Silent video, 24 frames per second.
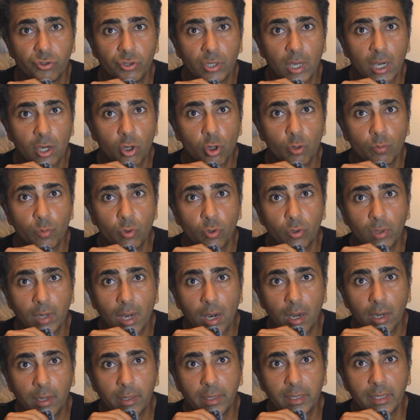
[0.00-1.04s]
Giacomo
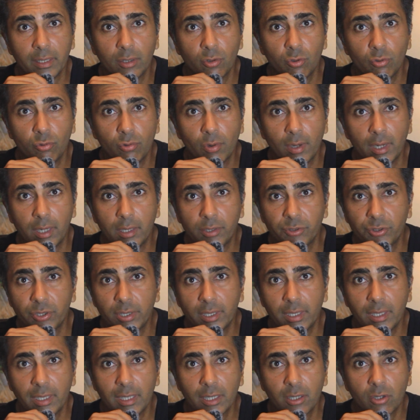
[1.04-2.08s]
Naldi, who
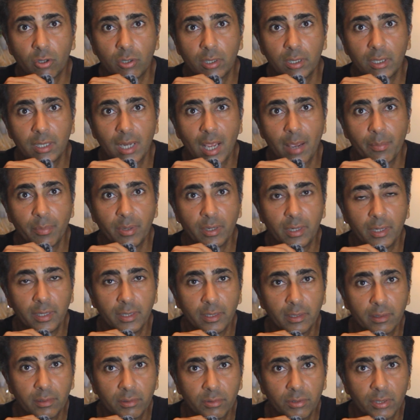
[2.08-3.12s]
allegedly contaminated